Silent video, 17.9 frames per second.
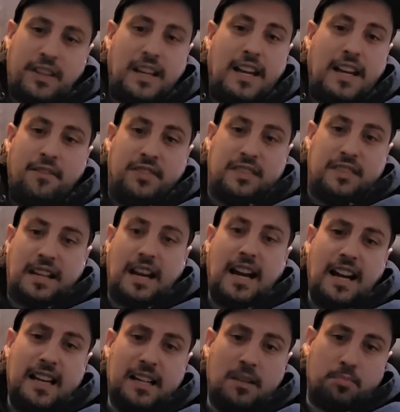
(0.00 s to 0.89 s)
They have
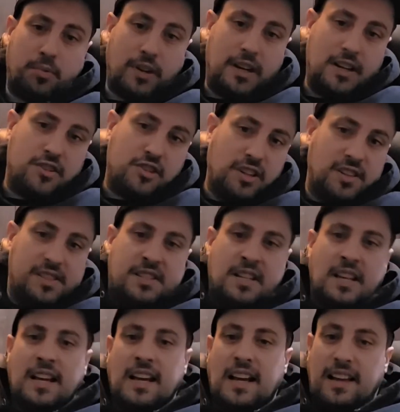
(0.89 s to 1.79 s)
data breaches,
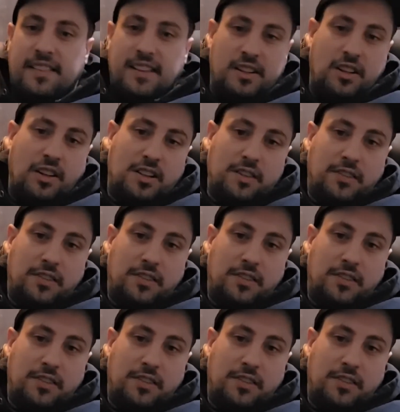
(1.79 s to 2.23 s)
and then all